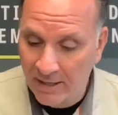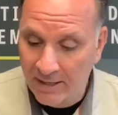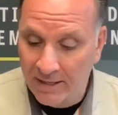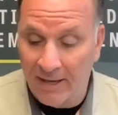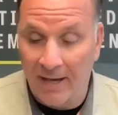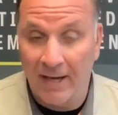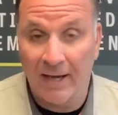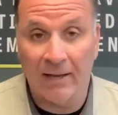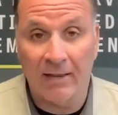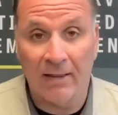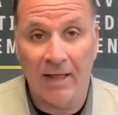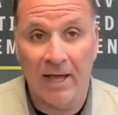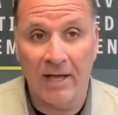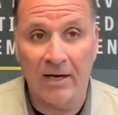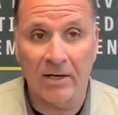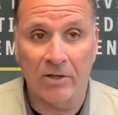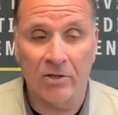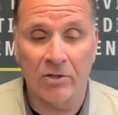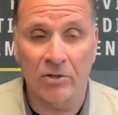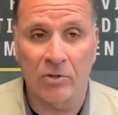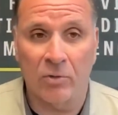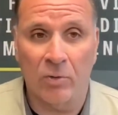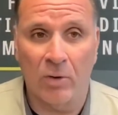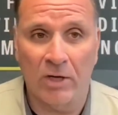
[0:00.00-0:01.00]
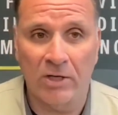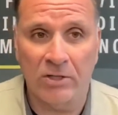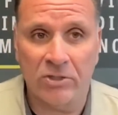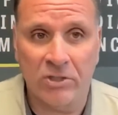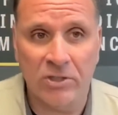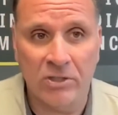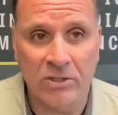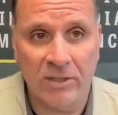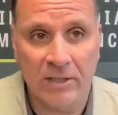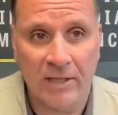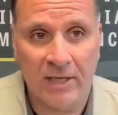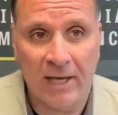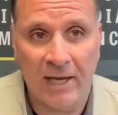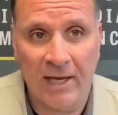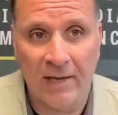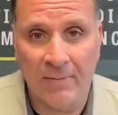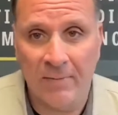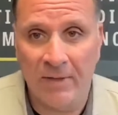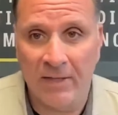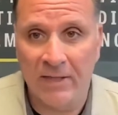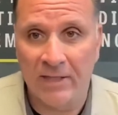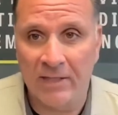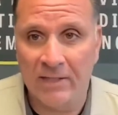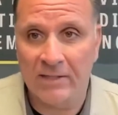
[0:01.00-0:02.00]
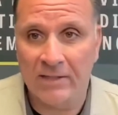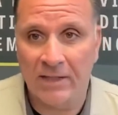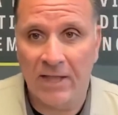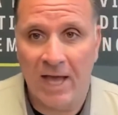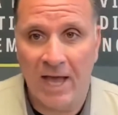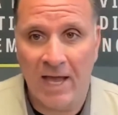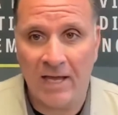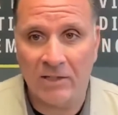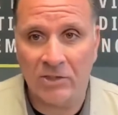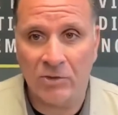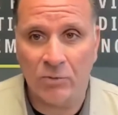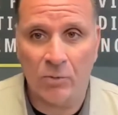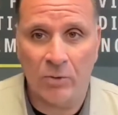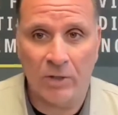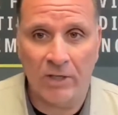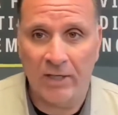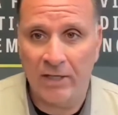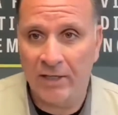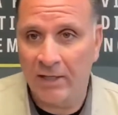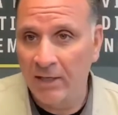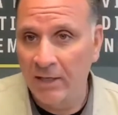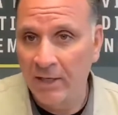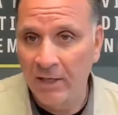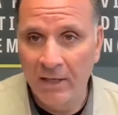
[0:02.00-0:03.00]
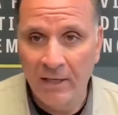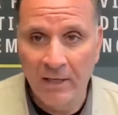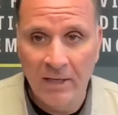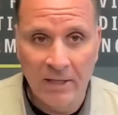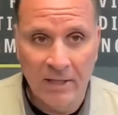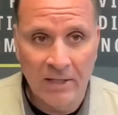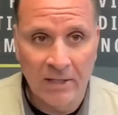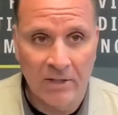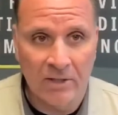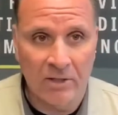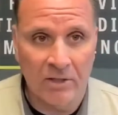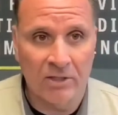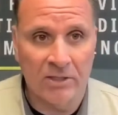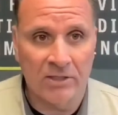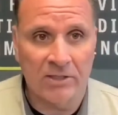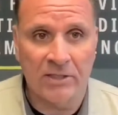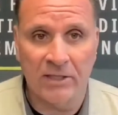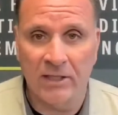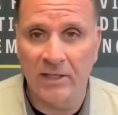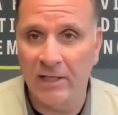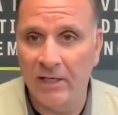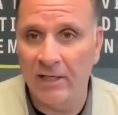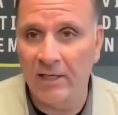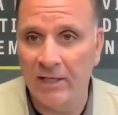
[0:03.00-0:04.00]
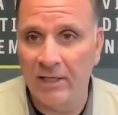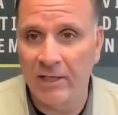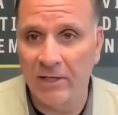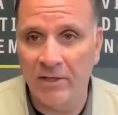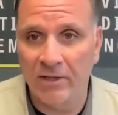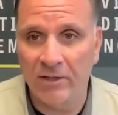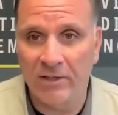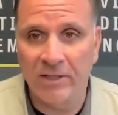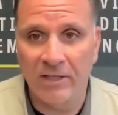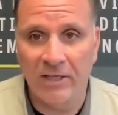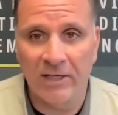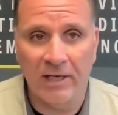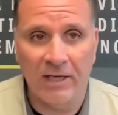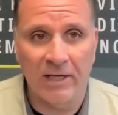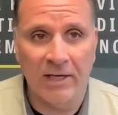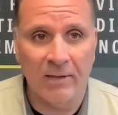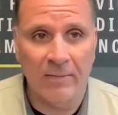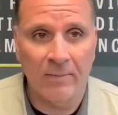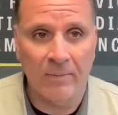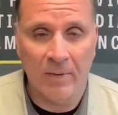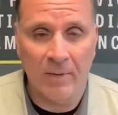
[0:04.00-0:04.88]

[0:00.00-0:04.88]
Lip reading: Got a lot of good questions that came in this last week. Good to see you in here, Tim.